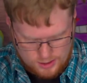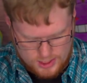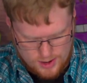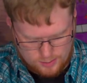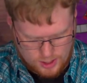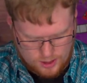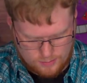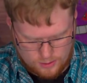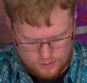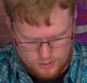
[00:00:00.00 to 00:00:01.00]
tabletop
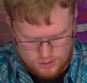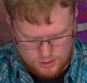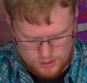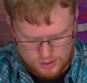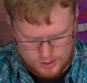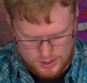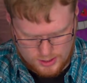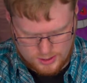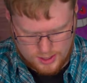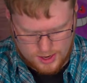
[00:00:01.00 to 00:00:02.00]
mode, the
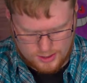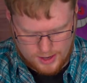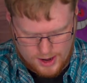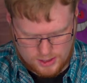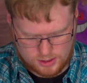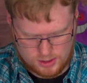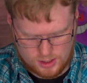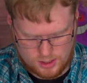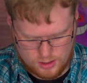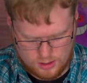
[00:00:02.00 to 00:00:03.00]
kickstand actually